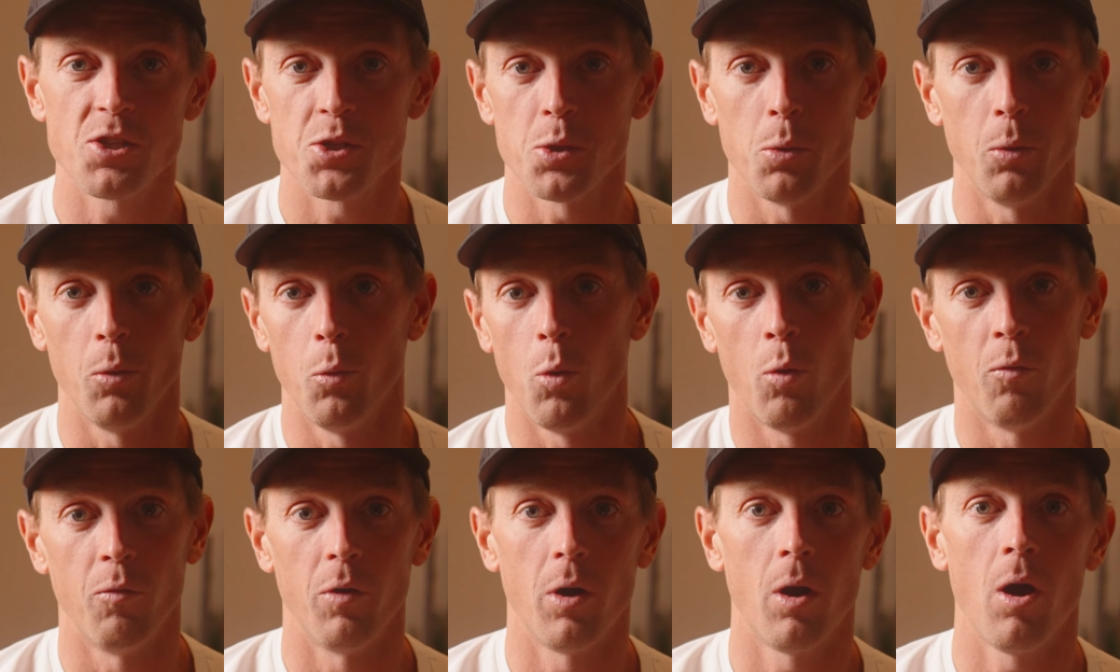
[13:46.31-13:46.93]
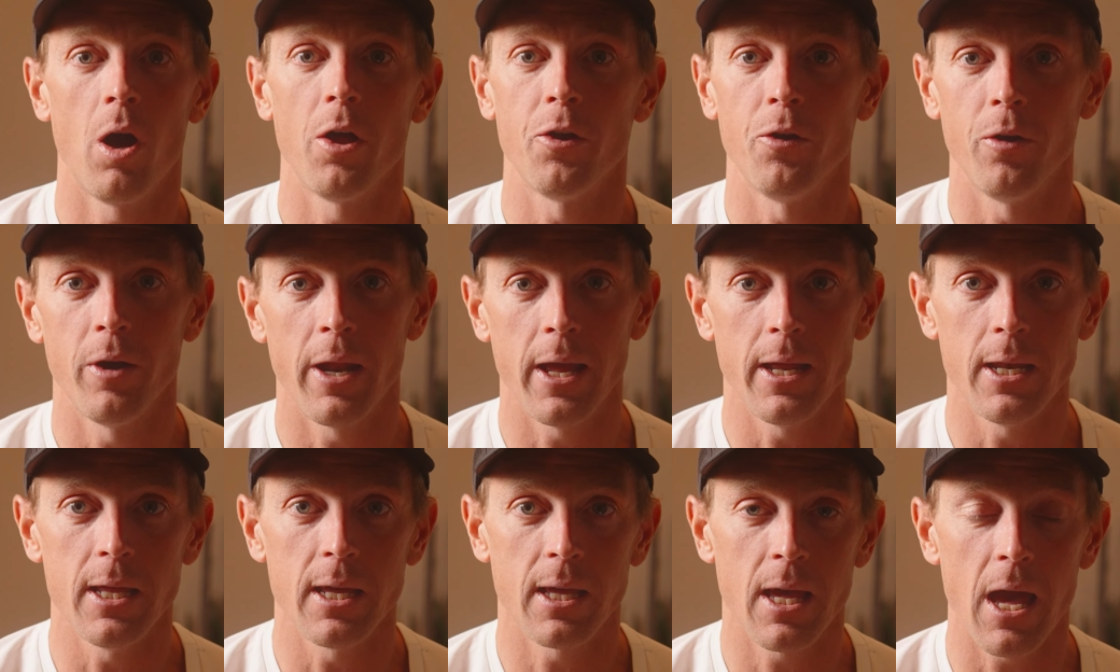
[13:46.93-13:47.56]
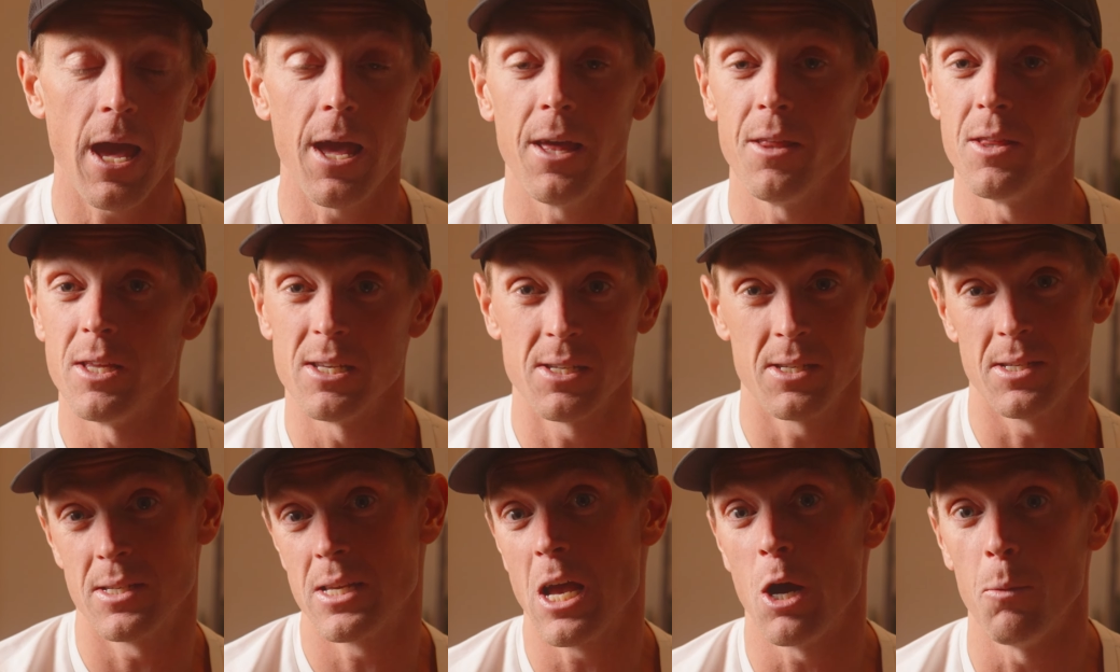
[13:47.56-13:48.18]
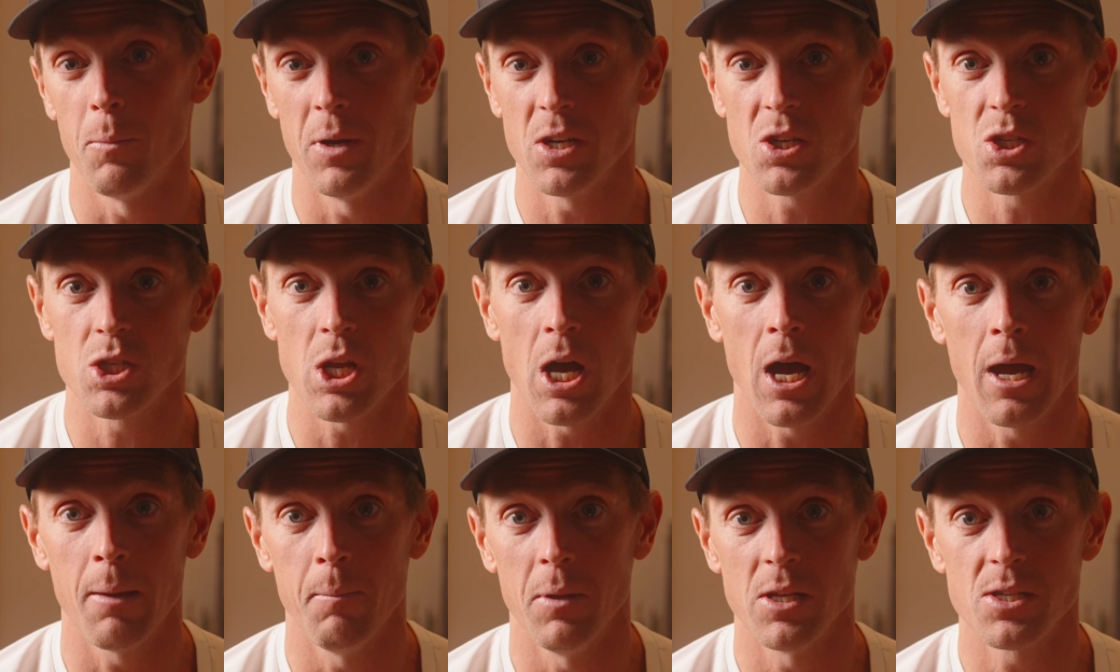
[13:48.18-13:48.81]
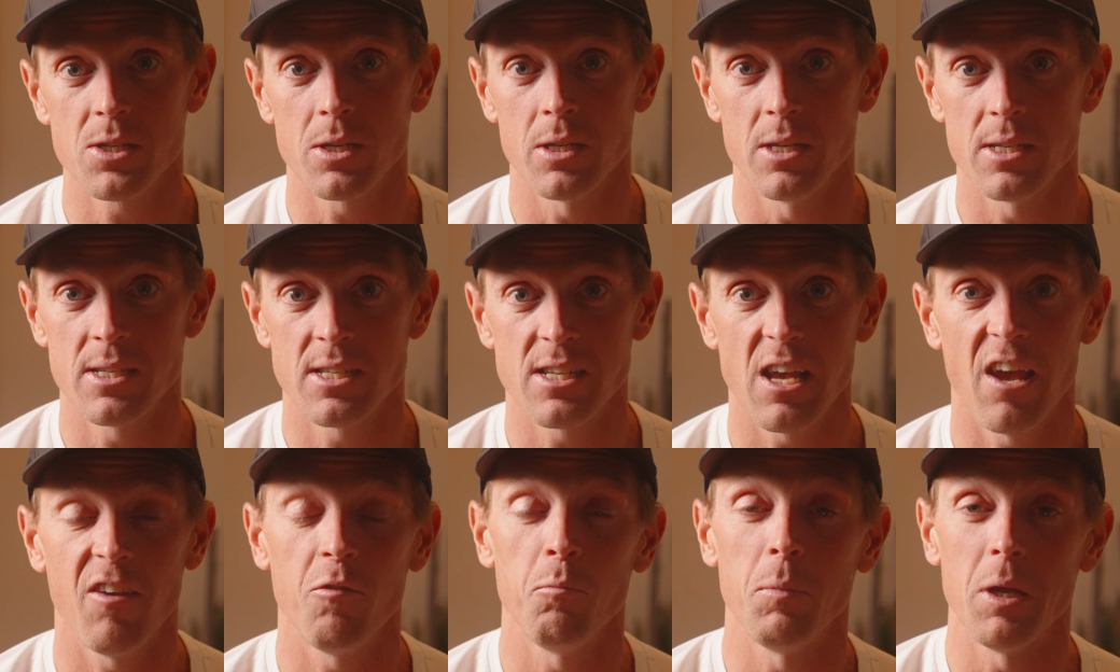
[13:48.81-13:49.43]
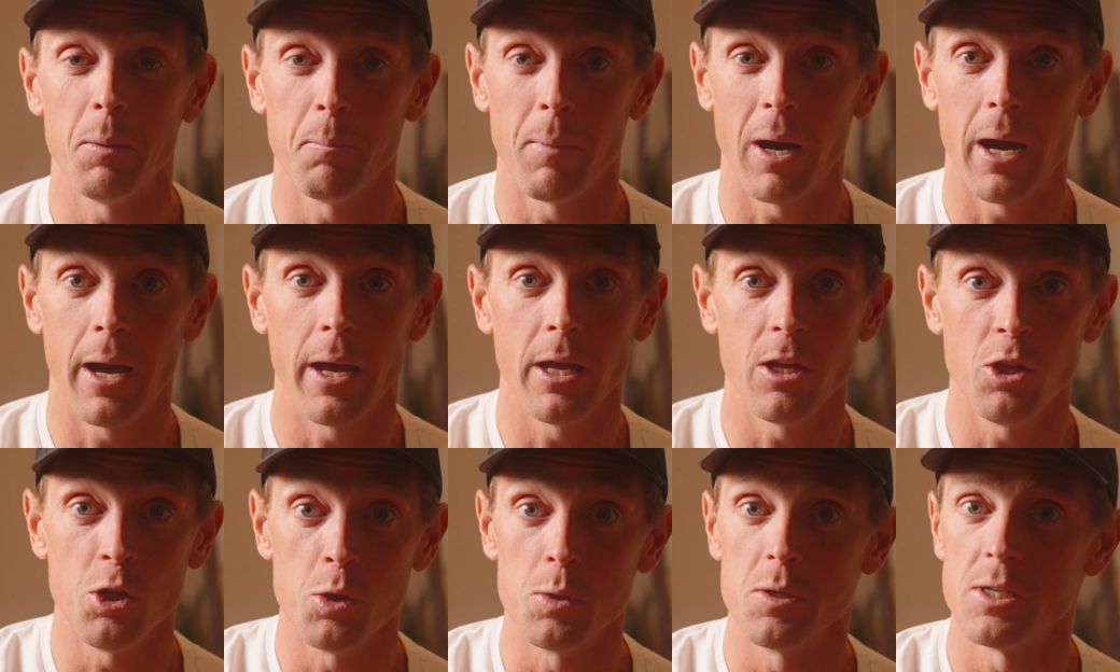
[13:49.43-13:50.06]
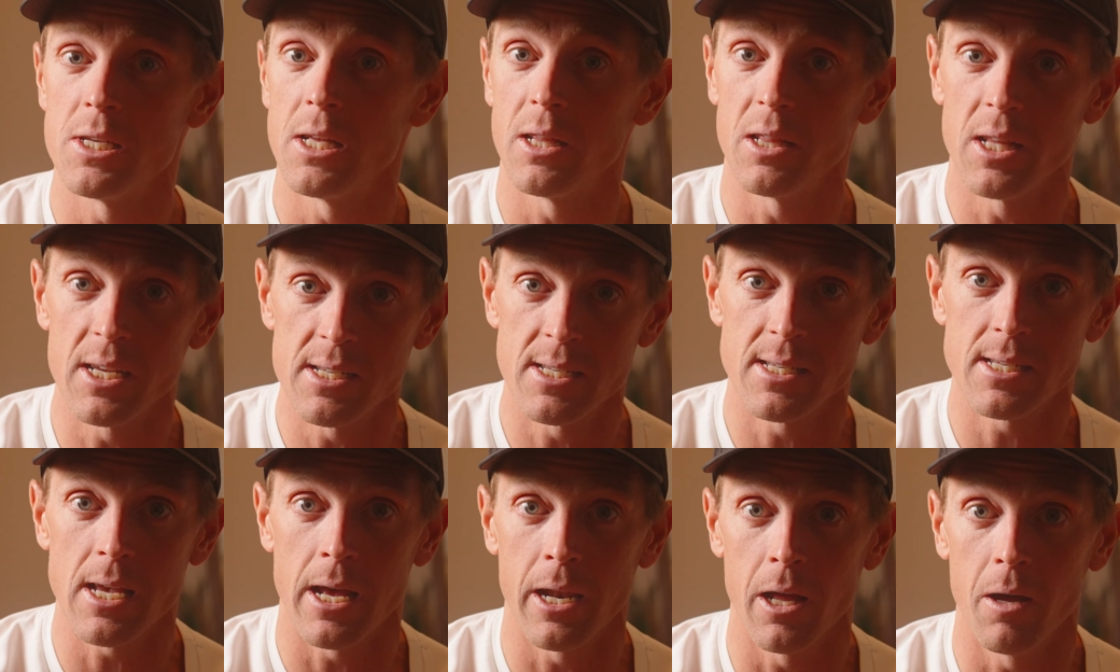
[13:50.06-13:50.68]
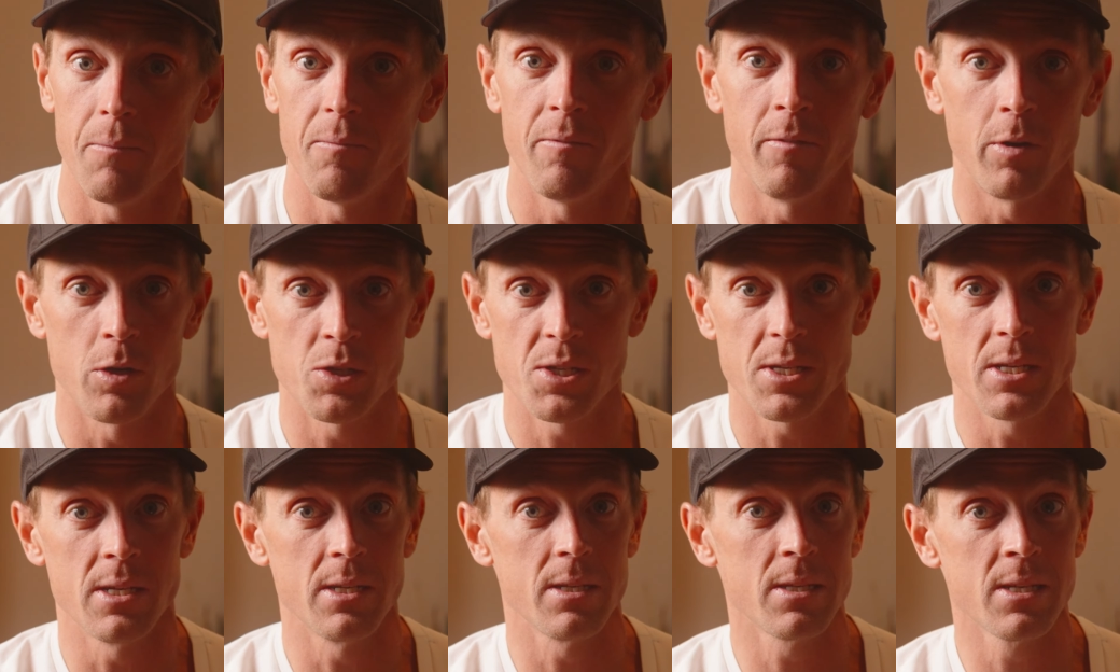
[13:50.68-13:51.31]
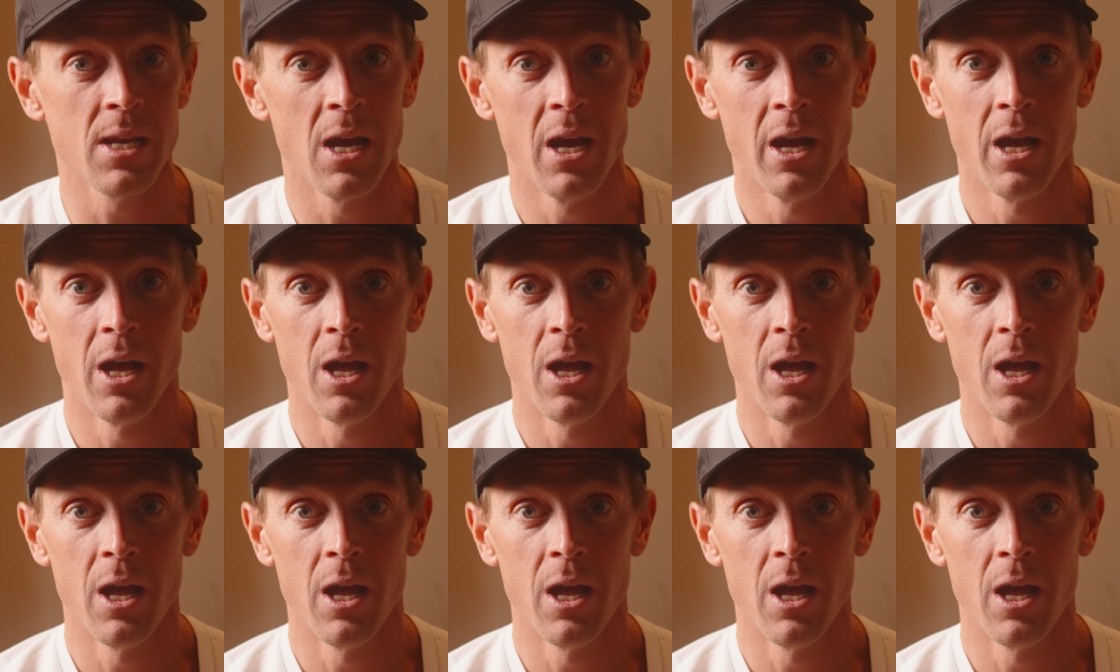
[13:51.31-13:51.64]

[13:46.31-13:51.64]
So over 180K, this is how much time it's going to save me by using this setup versus